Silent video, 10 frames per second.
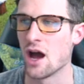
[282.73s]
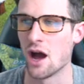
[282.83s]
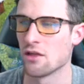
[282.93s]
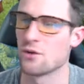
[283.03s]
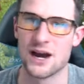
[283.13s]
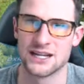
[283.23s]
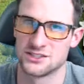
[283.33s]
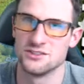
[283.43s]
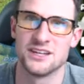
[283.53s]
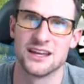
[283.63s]

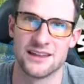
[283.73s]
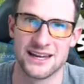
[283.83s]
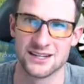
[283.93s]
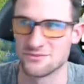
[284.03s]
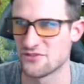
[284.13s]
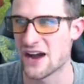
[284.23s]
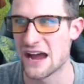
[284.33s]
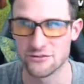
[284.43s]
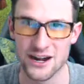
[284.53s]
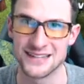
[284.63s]
Otherwise, you'd get like
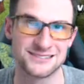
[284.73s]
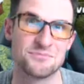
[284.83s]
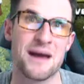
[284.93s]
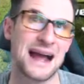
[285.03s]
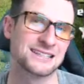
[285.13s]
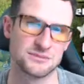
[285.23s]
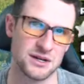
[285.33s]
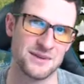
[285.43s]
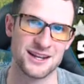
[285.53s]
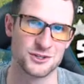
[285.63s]
five raids
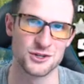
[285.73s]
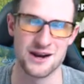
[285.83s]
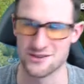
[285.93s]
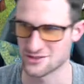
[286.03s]
maximum in a two-hour